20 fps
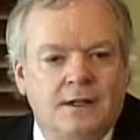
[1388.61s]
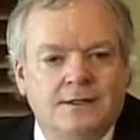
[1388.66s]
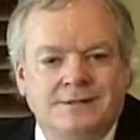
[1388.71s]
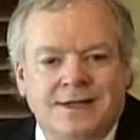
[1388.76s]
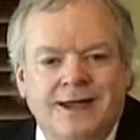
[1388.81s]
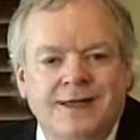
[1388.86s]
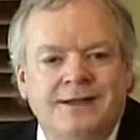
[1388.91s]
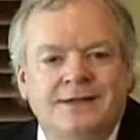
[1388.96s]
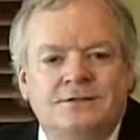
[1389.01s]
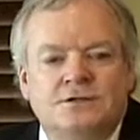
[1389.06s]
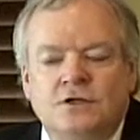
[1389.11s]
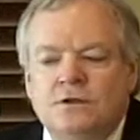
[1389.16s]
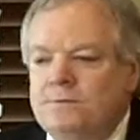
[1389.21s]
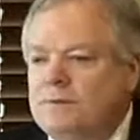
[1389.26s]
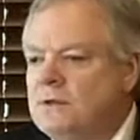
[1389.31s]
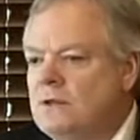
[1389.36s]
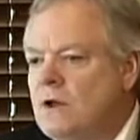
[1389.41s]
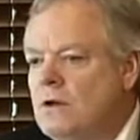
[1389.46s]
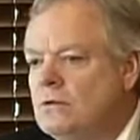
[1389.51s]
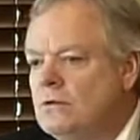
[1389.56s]
Tiny
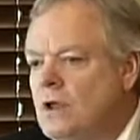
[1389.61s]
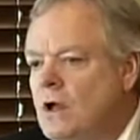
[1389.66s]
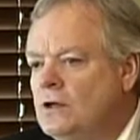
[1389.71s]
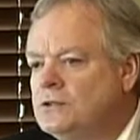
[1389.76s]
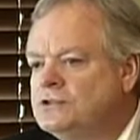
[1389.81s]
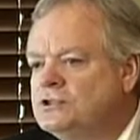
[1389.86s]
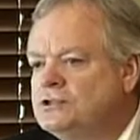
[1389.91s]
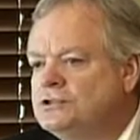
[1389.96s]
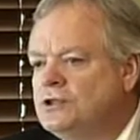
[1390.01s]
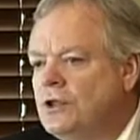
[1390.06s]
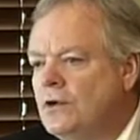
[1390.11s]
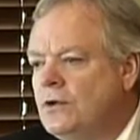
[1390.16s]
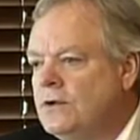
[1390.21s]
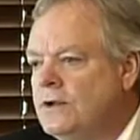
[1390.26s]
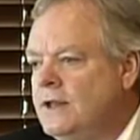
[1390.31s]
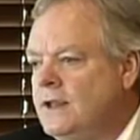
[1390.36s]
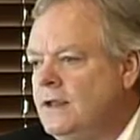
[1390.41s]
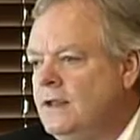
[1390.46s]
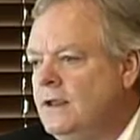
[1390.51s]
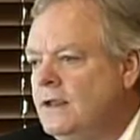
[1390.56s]
Tupelo lost
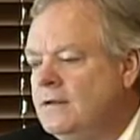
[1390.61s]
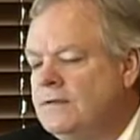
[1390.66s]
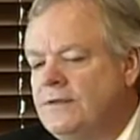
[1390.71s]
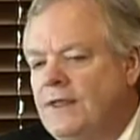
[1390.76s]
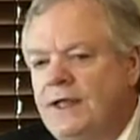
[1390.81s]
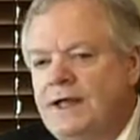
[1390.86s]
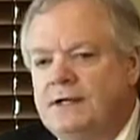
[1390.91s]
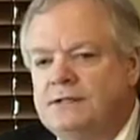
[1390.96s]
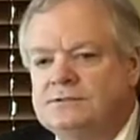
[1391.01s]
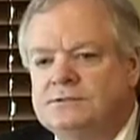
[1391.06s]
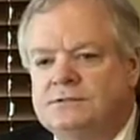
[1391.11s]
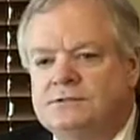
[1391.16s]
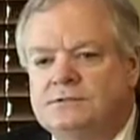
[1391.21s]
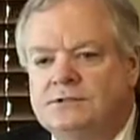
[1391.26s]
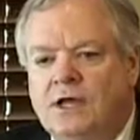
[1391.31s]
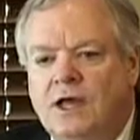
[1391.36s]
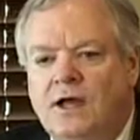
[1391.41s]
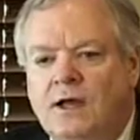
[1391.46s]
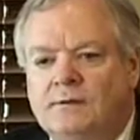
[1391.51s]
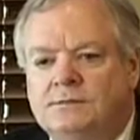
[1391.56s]
30,000
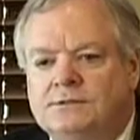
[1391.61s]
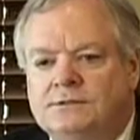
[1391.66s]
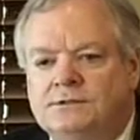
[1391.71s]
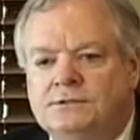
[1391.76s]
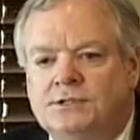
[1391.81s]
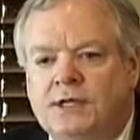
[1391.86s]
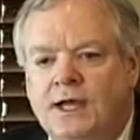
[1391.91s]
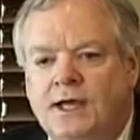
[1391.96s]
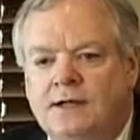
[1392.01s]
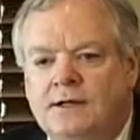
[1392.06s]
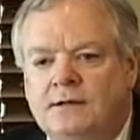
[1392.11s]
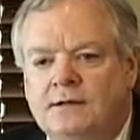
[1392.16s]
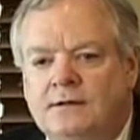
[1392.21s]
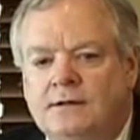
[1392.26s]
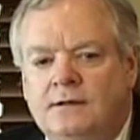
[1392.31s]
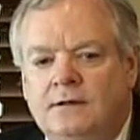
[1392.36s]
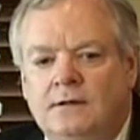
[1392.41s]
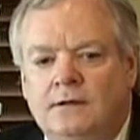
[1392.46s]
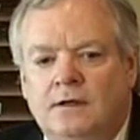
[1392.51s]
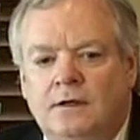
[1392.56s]
jobs to China
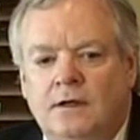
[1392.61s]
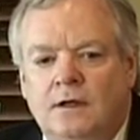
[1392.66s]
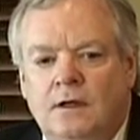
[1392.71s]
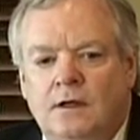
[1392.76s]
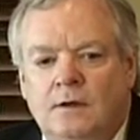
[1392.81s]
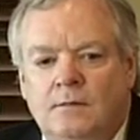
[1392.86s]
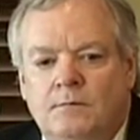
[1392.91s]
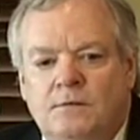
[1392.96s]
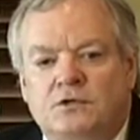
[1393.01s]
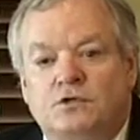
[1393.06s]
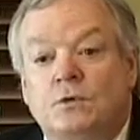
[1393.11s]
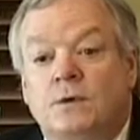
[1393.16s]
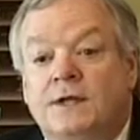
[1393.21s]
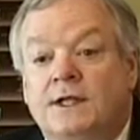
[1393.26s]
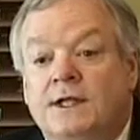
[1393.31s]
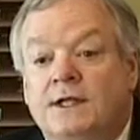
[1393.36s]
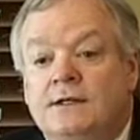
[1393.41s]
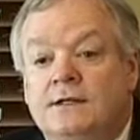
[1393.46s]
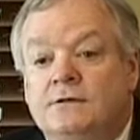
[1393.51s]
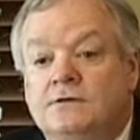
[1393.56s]

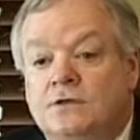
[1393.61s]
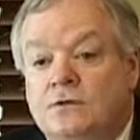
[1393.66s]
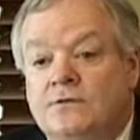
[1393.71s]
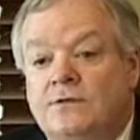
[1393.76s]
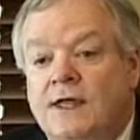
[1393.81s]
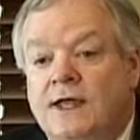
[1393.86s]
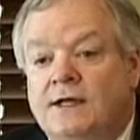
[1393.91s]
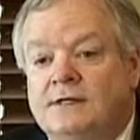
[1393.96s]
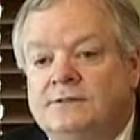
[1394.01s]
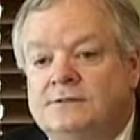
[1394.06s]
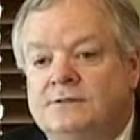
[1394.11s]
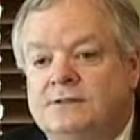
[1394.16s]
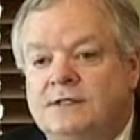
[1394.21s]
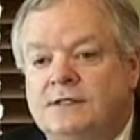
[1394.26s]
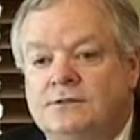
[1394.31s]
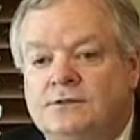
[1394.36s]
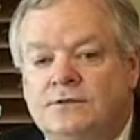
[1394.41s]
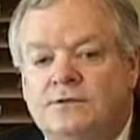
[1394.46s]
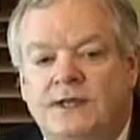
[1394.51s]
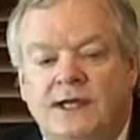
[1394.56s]
between 2000
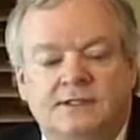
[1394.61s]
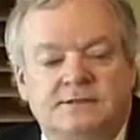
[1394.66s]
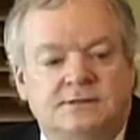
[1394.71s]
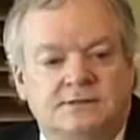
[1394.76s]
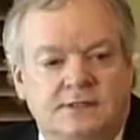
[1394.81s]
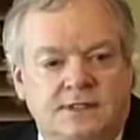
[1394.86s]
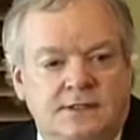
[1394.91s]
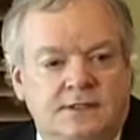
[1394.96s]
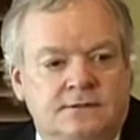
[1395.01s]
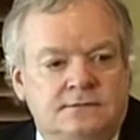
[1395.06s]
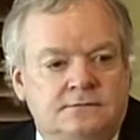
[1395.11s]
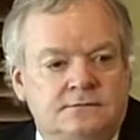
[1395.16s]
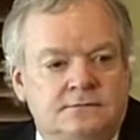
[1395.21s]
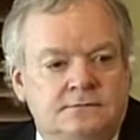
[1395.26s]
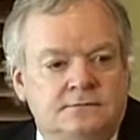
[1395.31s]
and 2010.